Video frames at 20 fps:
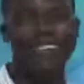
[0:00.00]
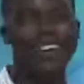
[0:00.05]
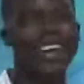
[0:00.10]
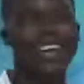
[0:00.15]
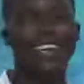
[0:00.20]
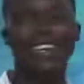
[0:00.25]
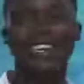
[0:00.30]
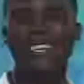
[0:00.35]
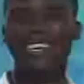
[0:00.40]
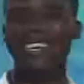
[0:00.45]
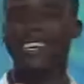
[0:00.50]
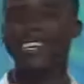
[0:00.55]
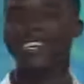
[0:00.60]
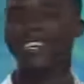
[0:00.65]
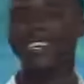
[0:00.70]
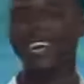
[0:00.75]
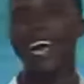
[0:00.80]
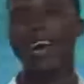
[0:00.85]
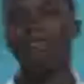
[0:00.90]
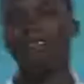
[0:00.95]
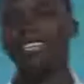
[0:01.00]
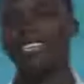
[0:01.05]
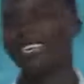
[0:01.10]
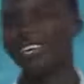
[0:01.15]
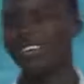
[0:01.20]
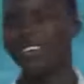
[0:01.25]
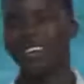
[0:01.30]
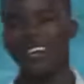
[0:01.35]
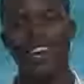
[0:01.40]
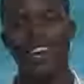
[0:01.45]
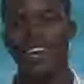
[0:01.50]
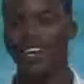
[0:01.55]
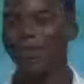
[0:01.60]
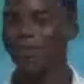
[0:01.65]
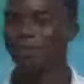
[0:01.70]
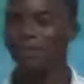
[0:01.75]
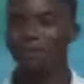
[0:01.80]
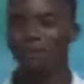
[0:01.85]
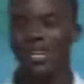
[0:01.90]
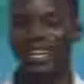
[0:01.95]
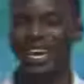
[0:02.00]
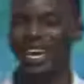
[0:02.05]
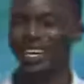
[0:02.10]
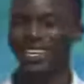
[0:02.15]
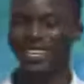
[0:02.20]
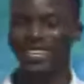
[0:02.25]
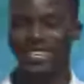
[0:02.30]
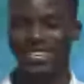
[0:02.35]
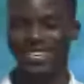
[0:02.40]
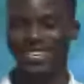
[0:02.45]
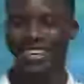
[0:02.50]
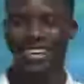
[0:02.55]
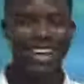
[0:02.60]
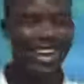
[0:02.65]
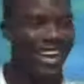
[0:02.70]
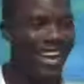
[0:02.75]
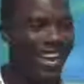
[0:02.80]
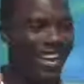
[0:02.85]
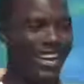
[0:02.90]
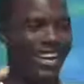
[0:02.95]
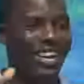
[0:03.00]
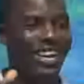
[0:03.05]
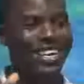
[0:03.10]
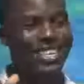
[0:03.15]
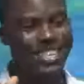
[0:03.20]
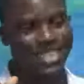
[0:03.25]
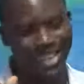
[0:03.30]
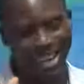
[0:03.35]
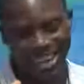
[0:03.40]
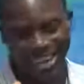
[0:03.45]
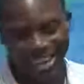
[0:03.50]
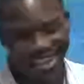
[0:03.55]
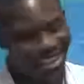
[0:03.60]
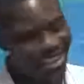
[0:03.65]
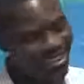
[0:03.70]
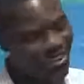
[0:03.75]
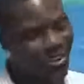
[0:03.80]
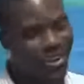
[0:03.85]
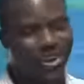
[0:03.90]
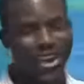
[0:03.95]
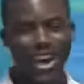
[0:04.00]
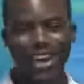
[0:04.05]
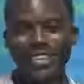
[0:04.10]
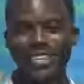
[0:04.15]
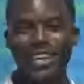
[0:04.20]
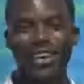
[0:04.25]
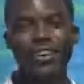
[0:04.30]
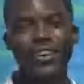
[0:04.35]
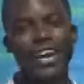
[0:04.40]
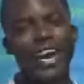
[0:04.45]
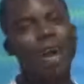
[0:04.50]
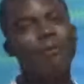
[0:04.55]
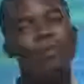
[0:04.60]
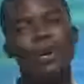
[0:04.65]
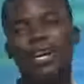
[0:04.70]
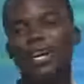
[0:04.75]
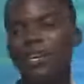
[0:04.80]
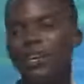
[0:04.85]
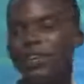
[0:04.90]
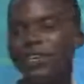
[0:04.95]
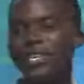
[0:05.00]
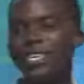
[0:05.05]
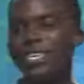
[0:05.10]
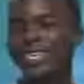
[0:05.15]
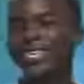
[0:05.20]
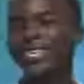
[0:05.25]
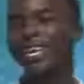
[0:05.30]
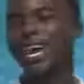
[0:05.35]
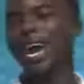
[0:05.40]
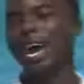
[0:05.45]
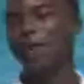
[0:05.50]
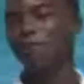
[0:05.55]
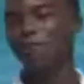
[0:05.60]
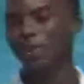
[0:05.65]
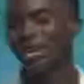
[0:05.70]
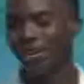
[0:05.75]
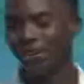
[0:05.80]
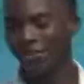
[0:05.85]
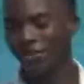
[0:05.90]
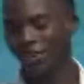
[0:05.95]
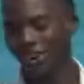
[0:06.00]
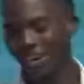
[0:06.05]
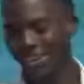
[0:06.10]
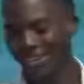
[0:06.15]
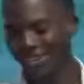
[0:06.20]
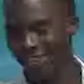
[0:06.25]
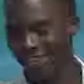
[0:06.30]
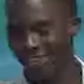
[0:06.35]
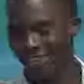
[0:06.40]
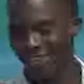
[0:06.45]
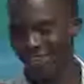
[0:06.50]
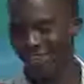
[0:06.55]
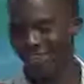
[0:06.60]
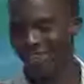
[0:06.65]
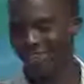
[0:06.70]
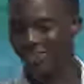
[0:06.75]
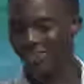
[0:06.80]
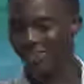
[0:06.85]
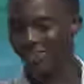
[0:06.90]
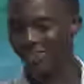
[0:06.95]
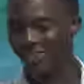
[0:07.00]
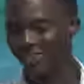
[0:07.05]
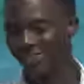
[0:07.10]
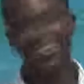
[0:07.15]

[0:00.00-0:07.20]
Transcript: right in the nick of time. I said, you're not going to beat me that easy. And I said, I said okay, I'm going to lose this time. One, two,